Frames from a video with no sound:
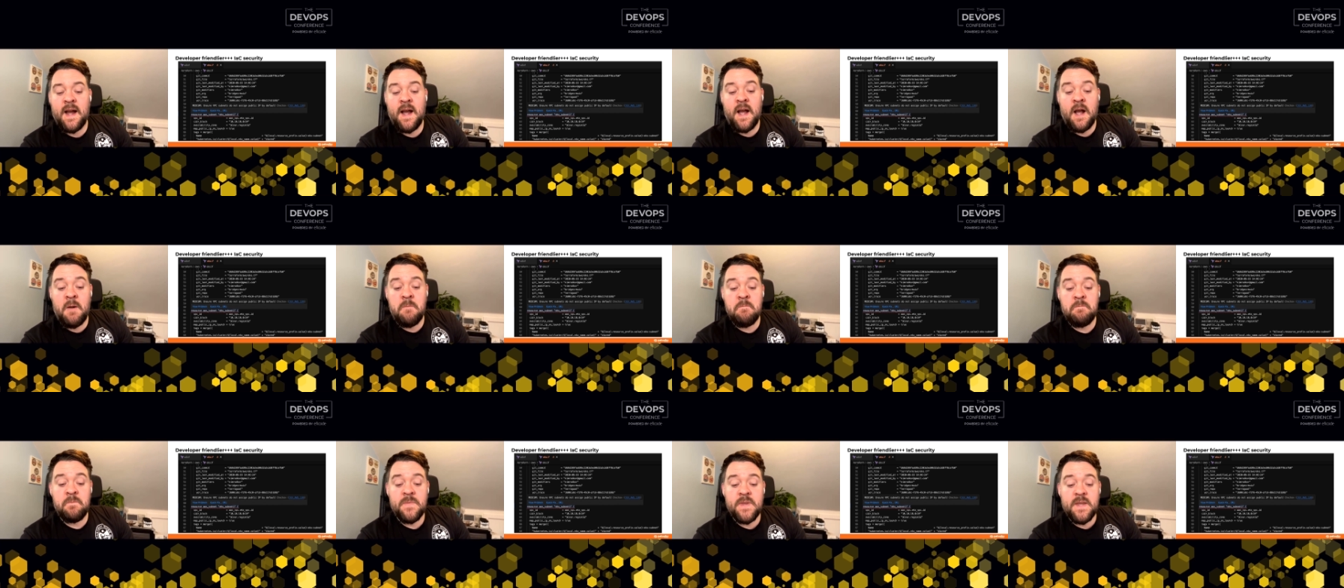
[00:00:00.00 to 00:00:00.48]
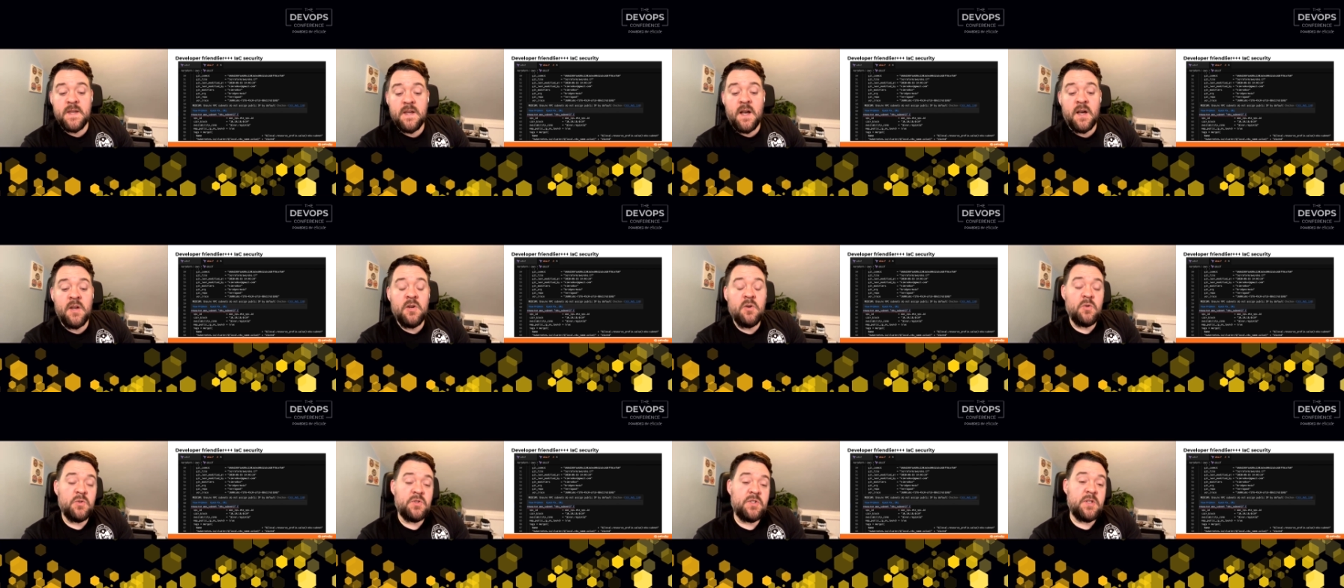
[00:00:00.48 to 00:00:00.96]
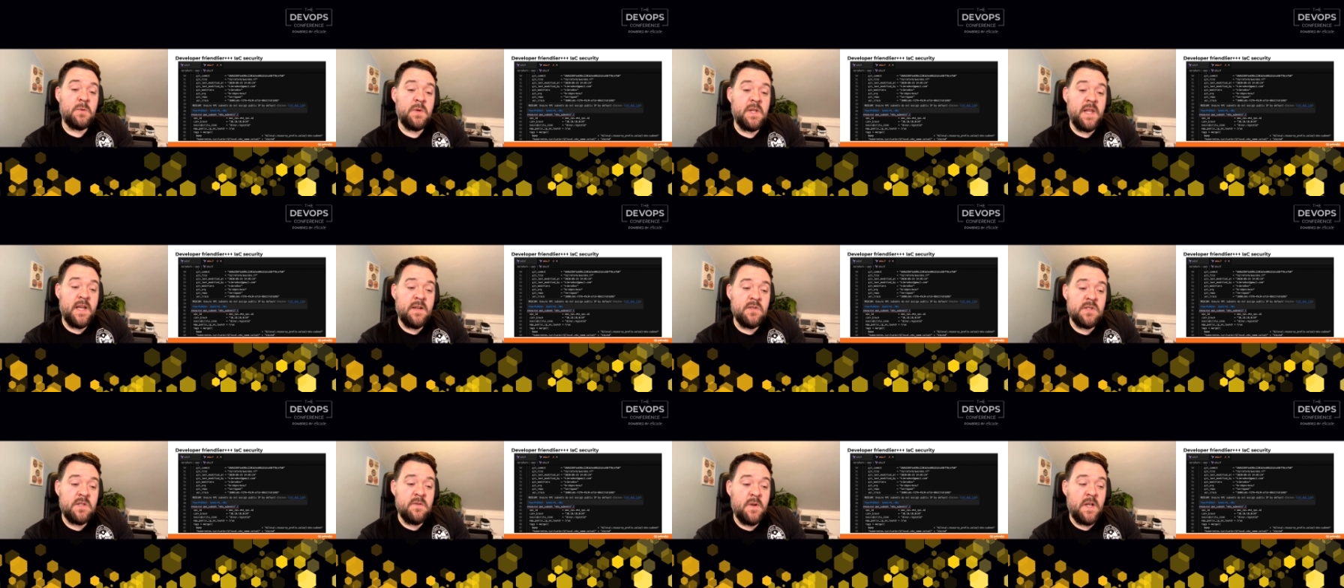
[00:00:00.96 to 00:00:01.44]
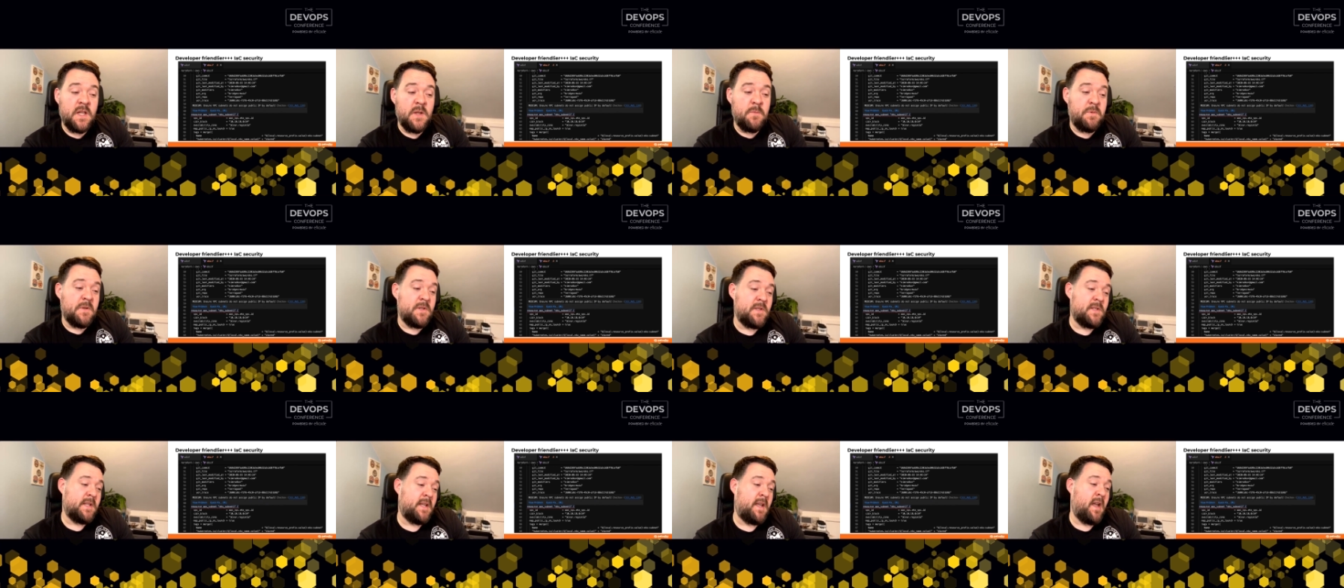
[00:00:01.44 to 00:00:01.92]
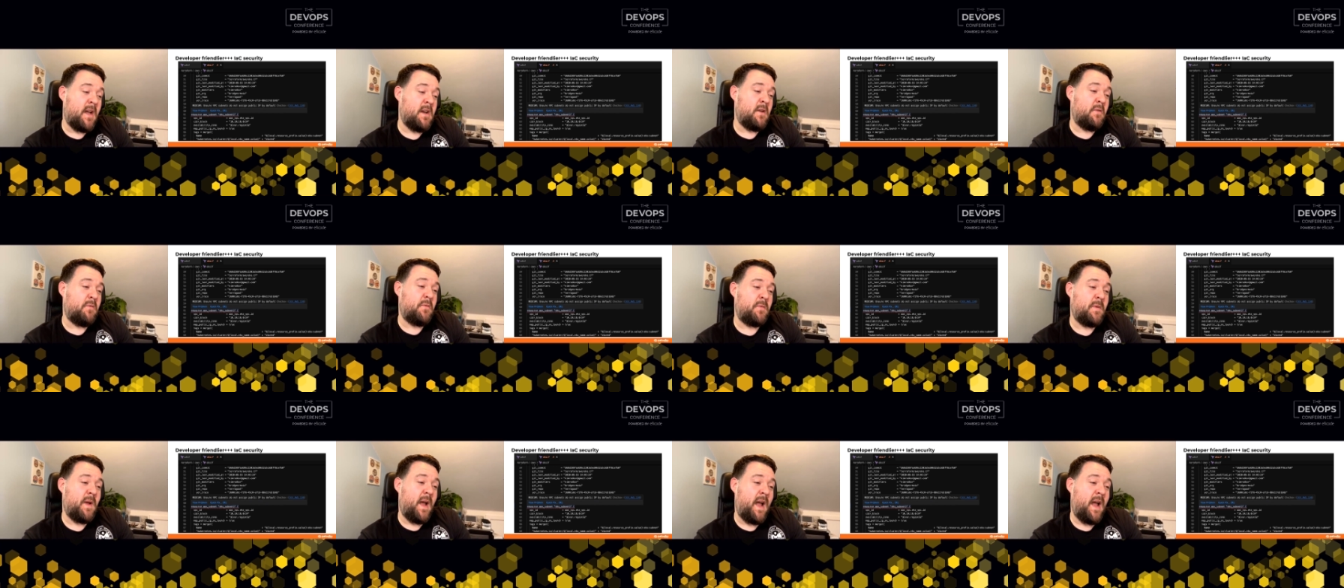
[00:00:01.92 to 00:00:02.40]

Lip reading: And also allows developers to kind of